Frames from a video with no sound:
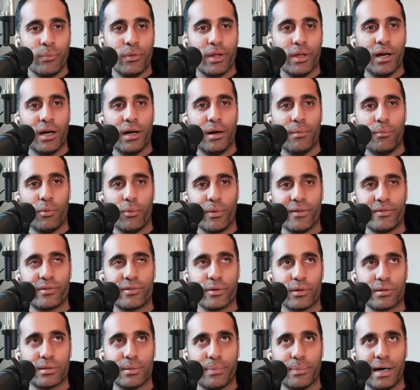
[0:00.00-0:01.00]
Uh, but we've
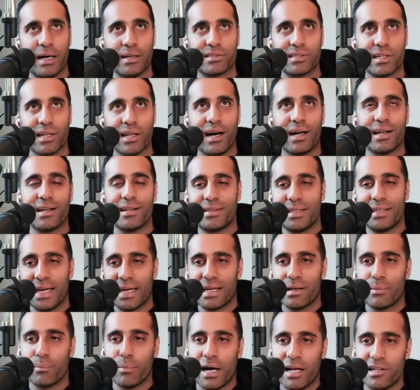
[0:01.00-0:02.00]
talked about Solana
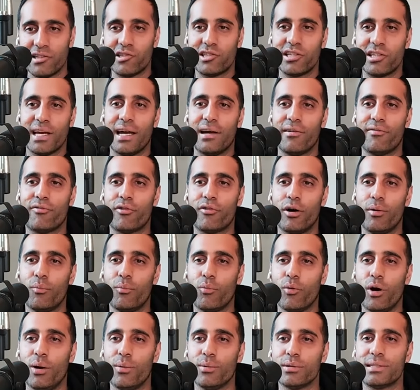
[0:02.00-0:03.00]
taking mind share from
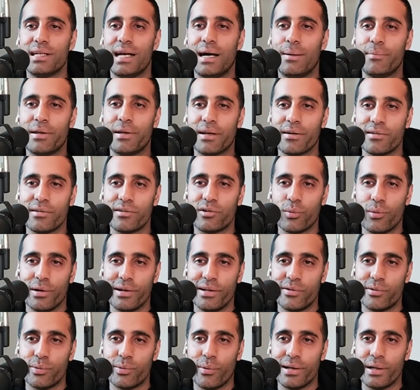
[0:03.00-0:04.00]
what was happening in
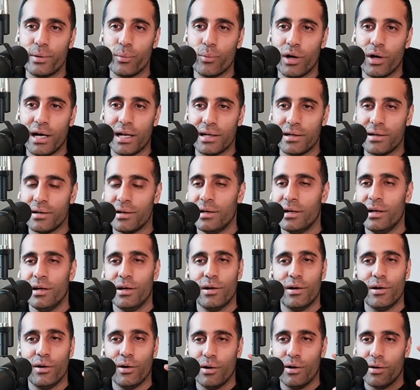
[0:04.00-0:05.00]
2021
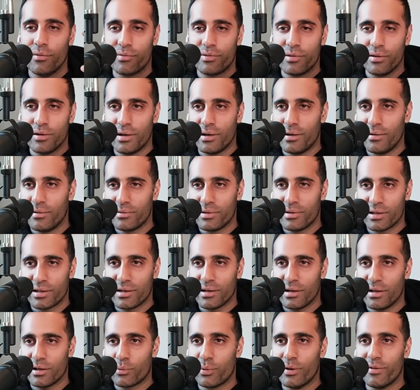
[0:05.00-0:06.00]
of the, the
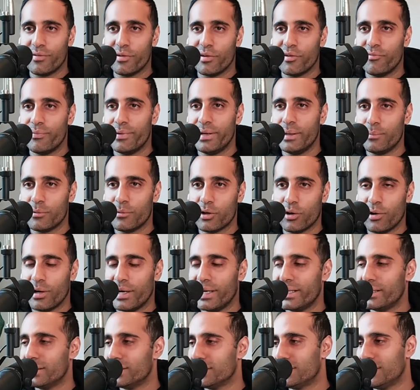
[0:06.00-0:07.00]
equivalent of meme
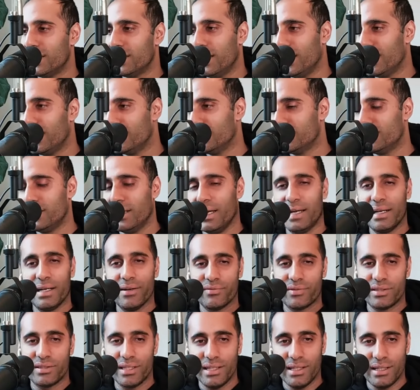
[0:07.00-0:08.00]
coins and
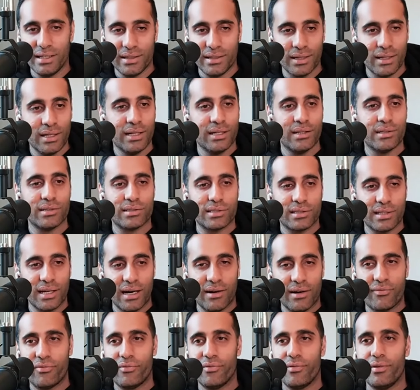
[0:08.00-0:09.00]
NFT
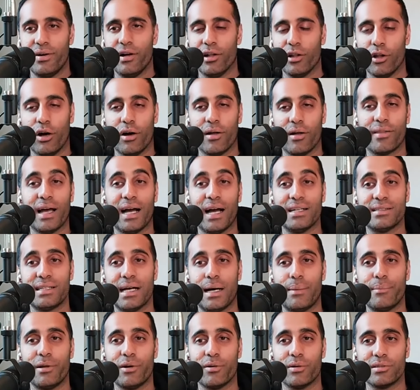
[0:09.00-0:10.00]
stuff. A lot of that is
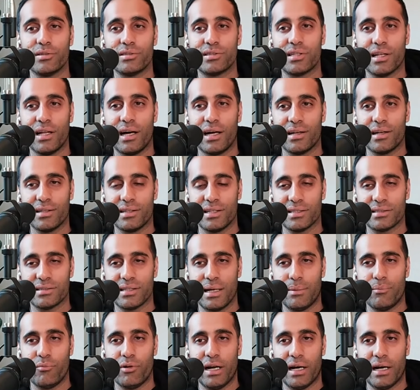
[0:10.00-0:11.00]
happening on Solana this
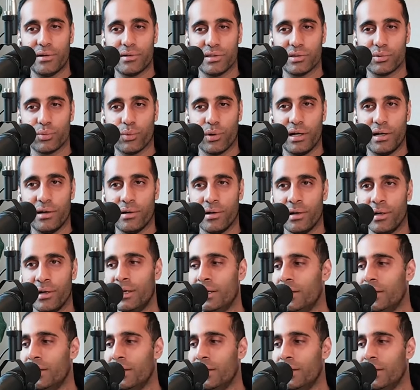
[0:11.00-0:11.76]
time around as well.